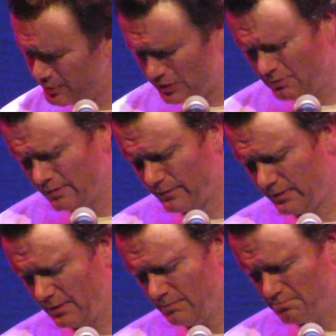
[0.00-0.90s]

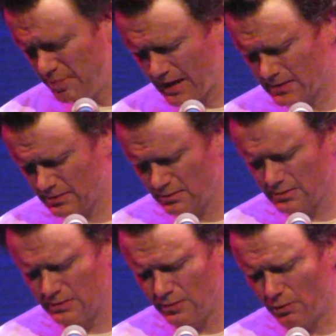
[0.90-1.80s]
beautiful
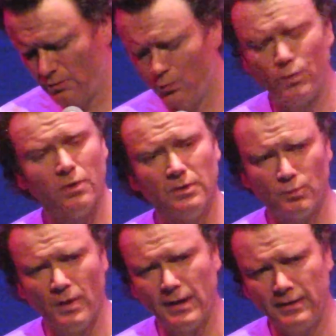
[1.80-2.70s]
bastards known
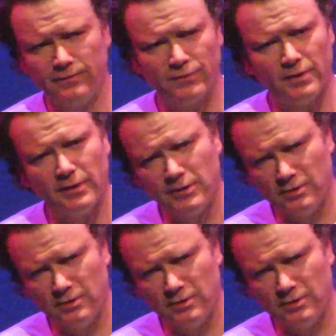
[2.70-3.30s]
worldwide for their